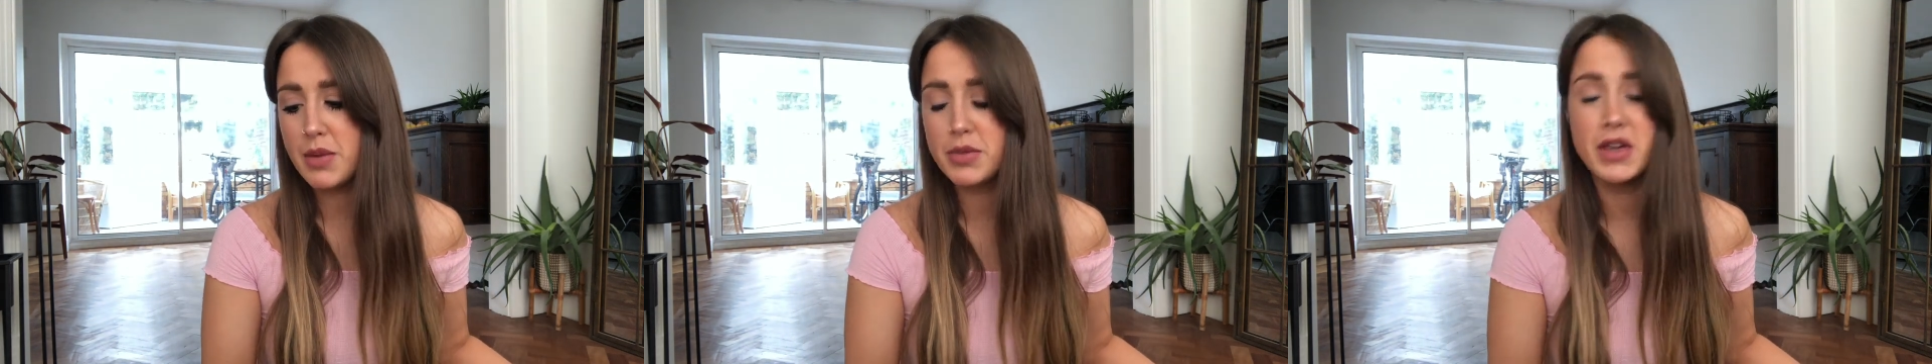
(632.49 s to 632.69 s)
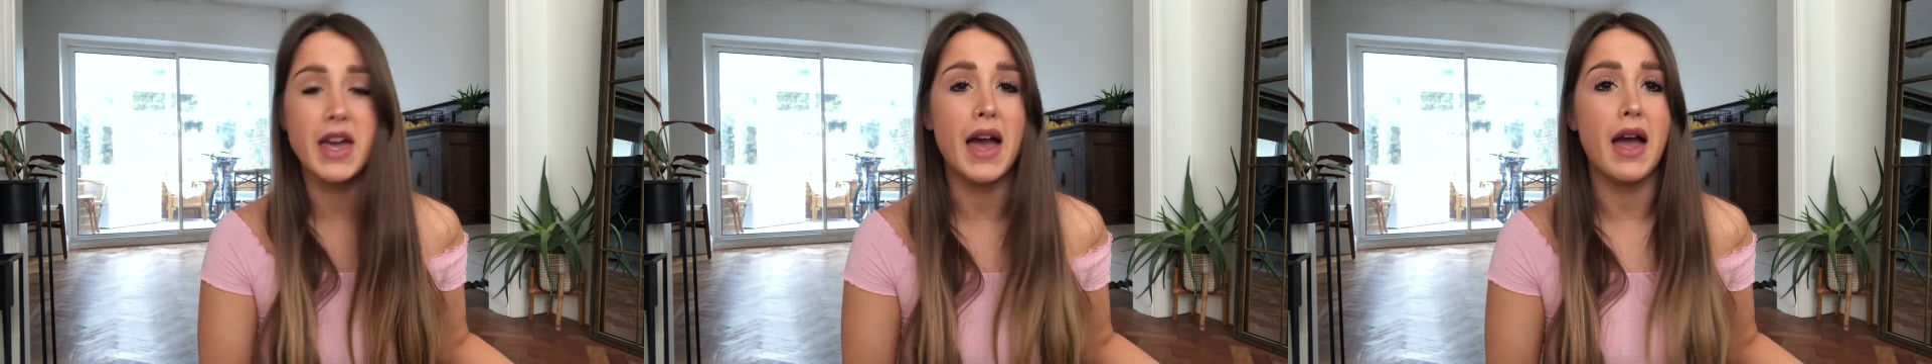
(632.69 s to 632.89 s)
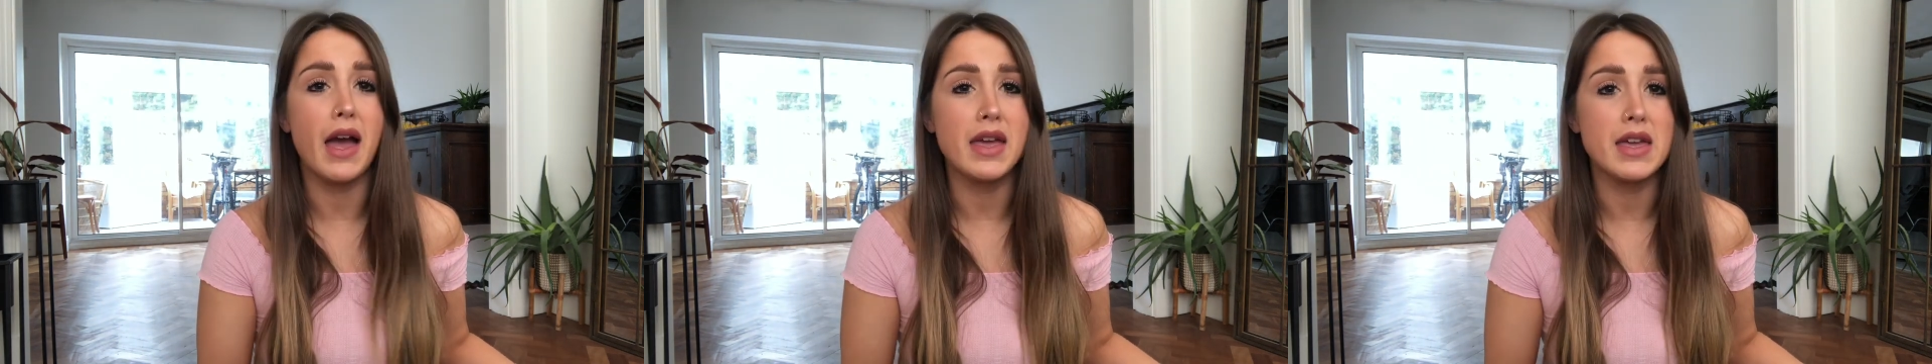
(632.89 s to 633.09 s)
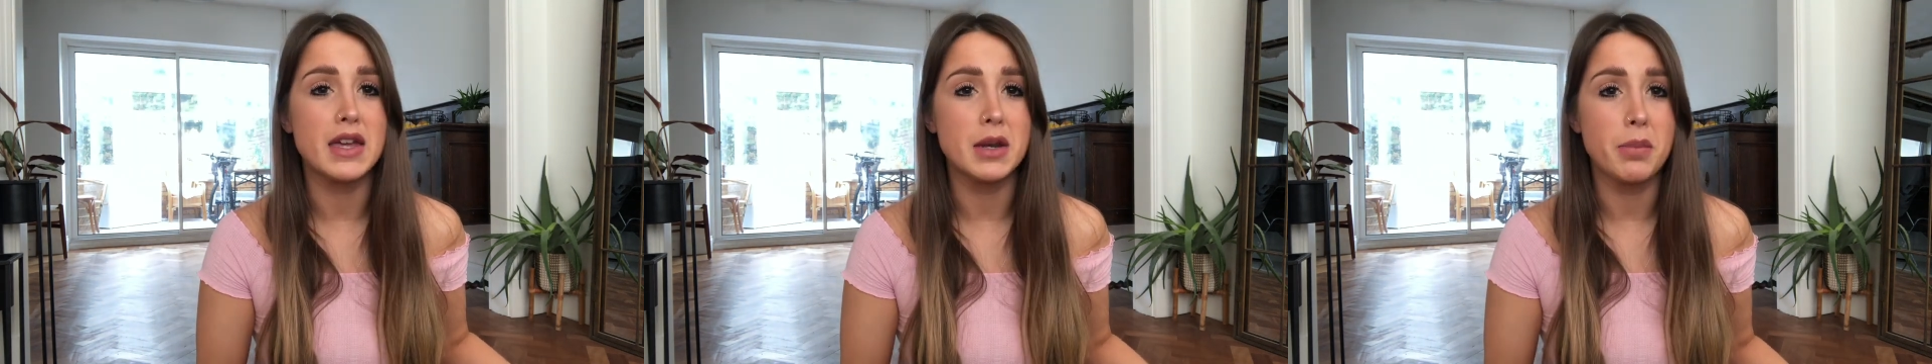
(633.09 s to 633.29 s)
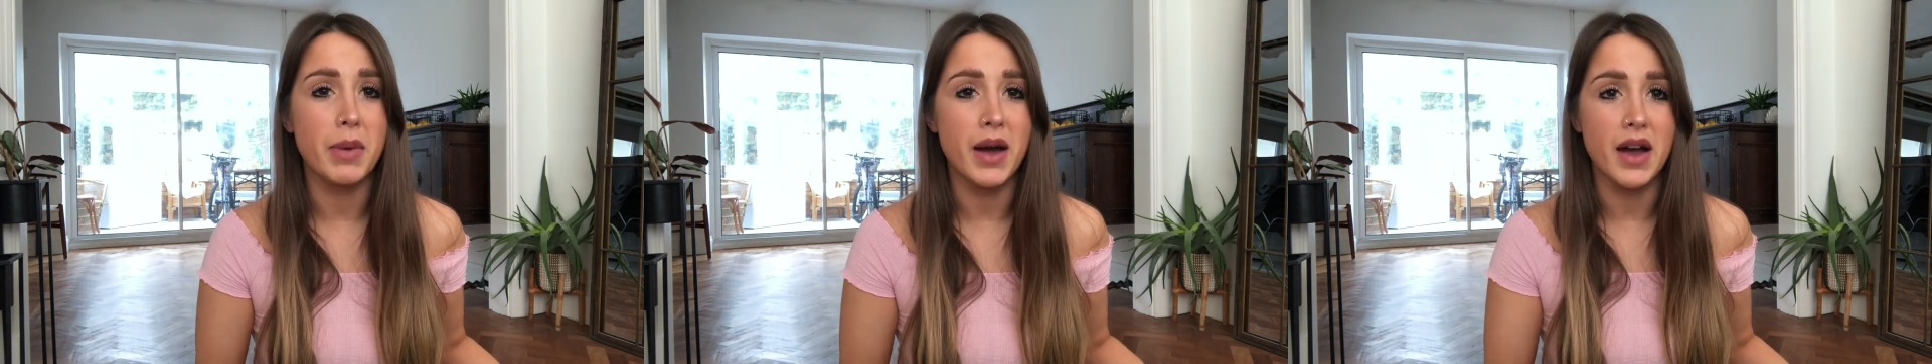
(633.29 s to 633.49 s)
you get 8 in a
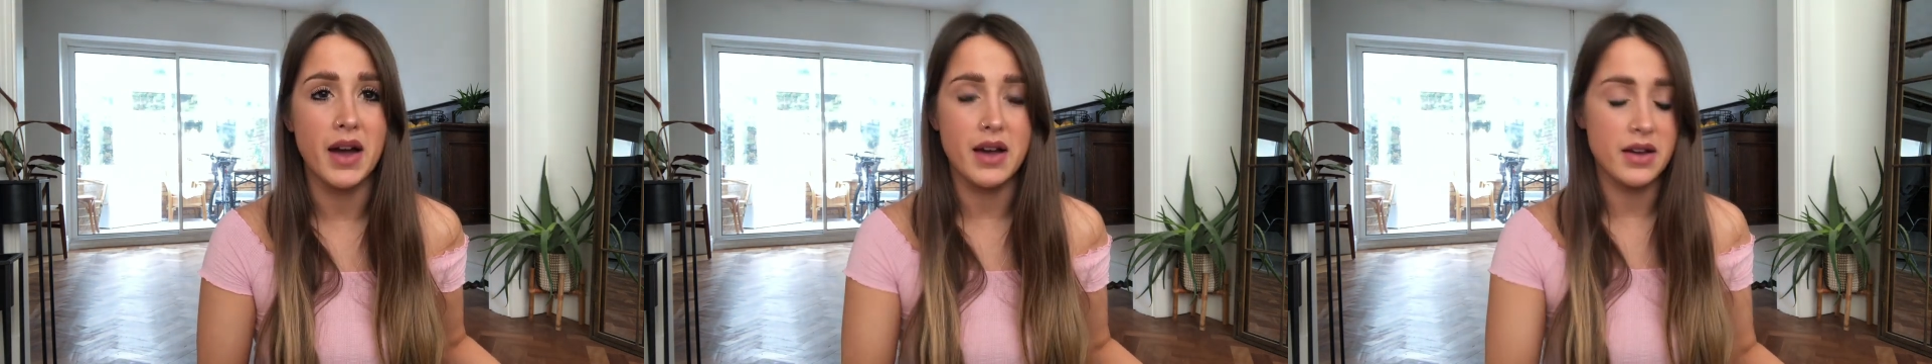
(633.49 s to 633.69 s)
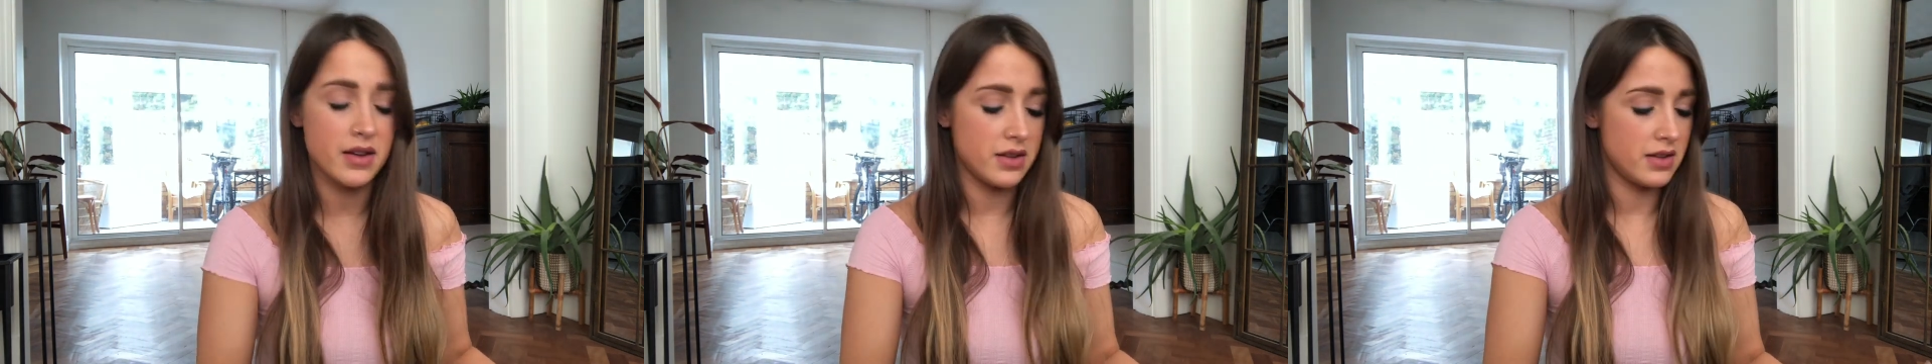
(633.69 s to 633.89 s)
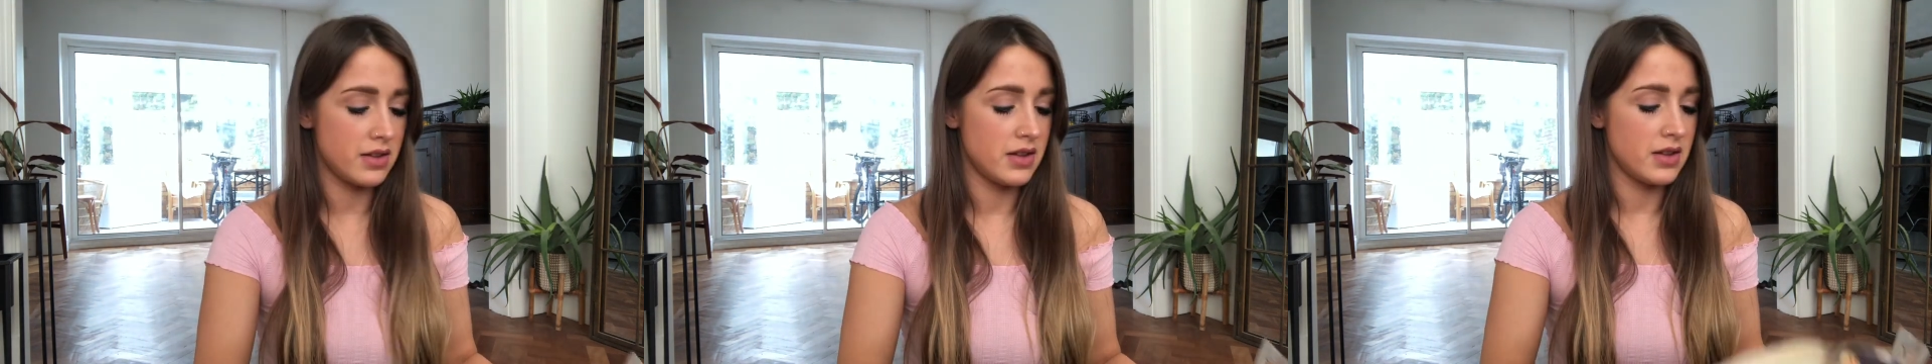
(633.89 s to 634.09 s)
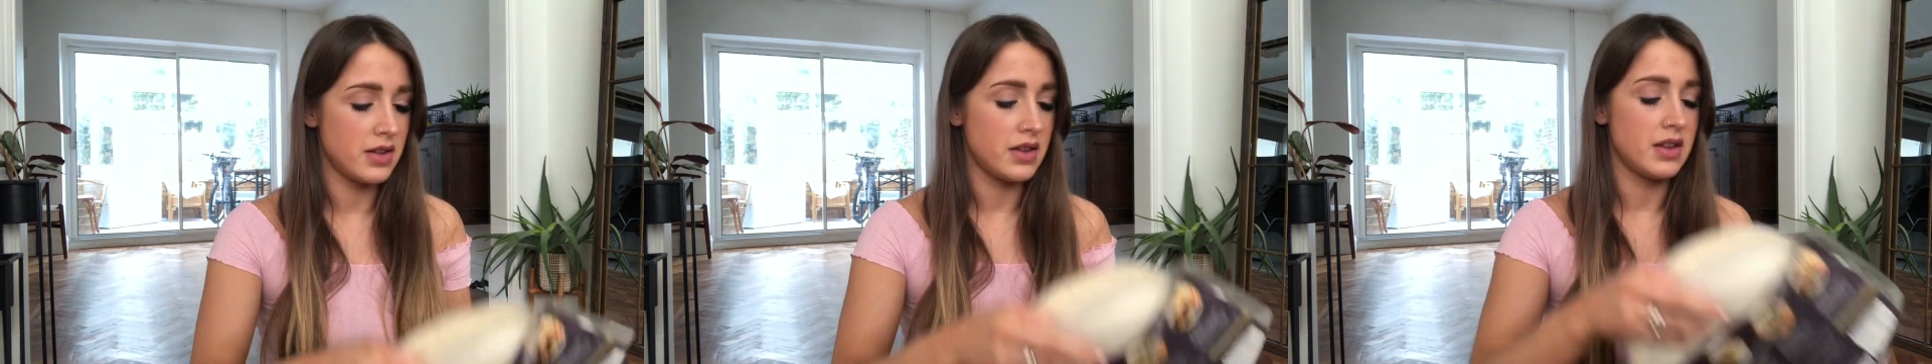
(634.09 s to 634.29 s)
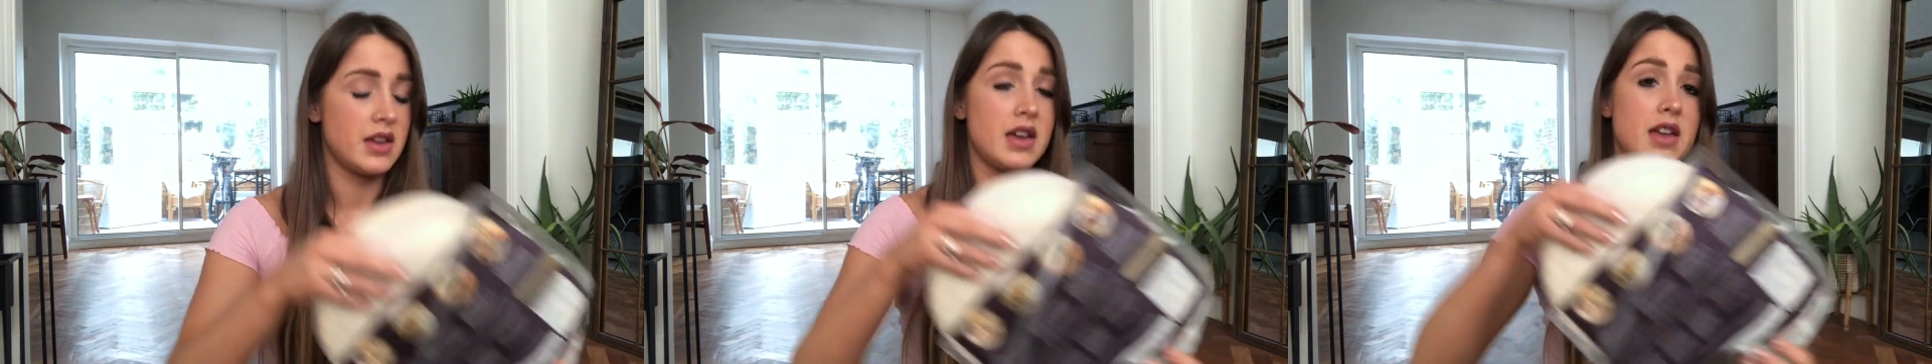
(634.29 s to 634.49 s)
pack.
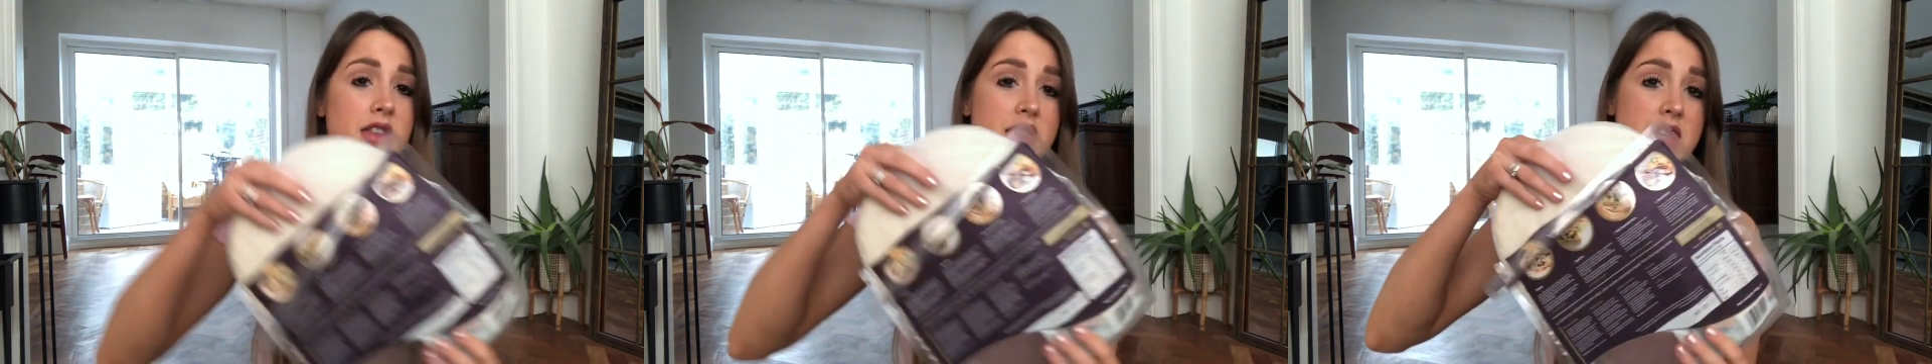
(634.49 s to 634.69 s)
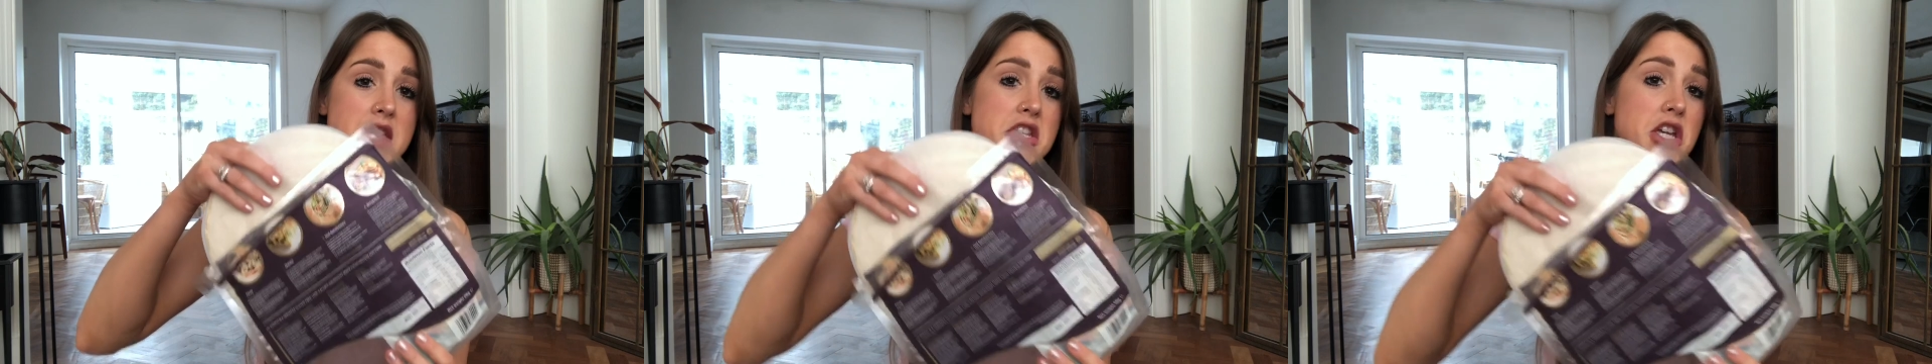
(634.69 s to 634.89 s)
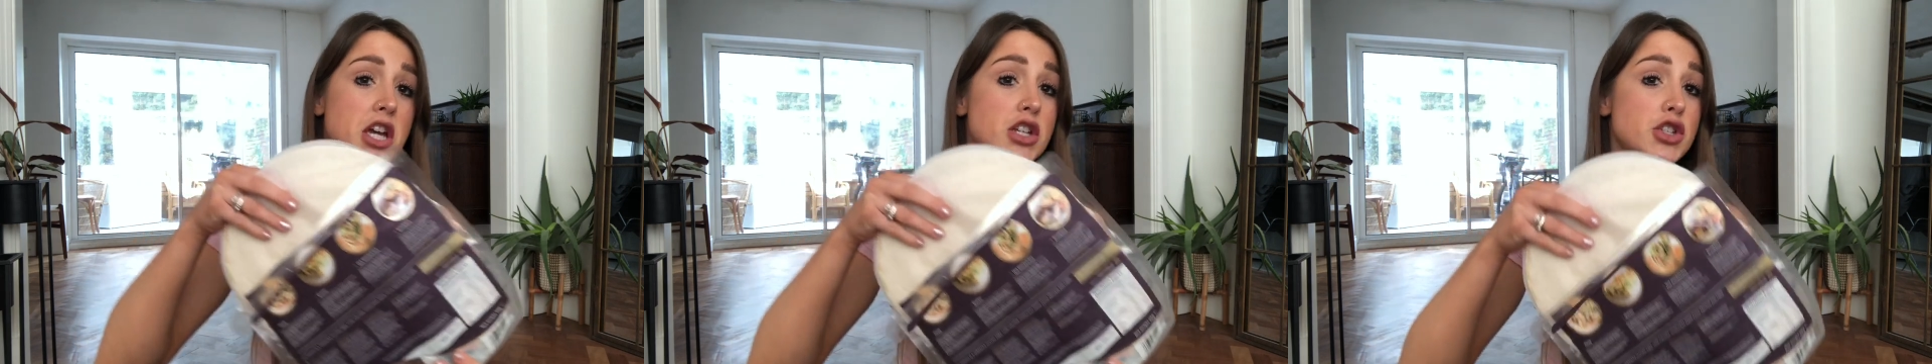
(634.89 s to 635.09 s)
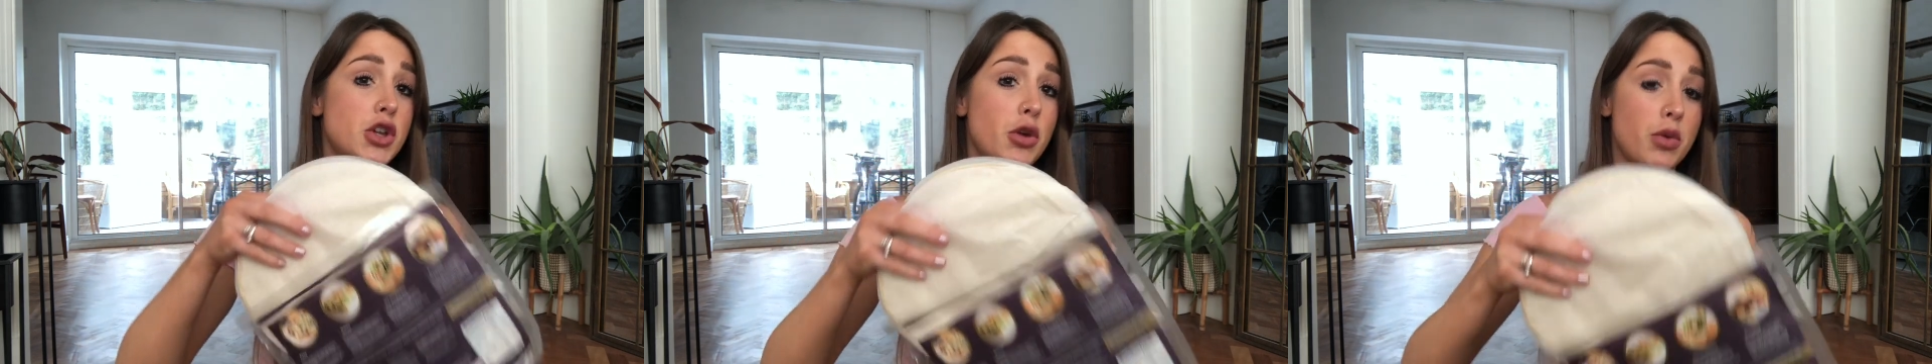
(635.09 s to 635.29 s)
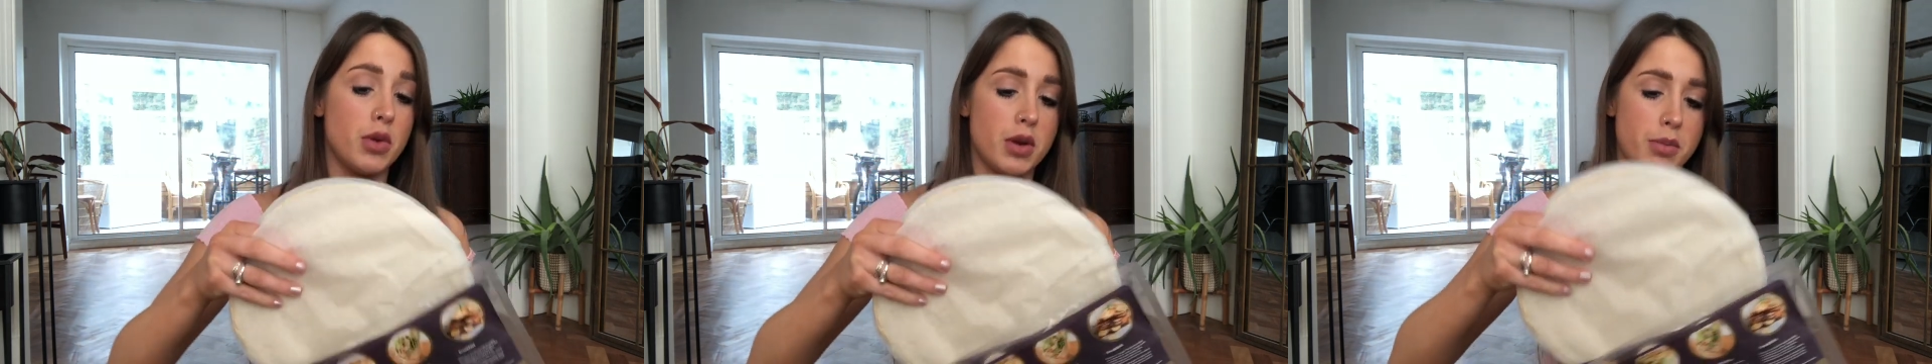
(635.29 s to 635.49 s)
These you get 2 in a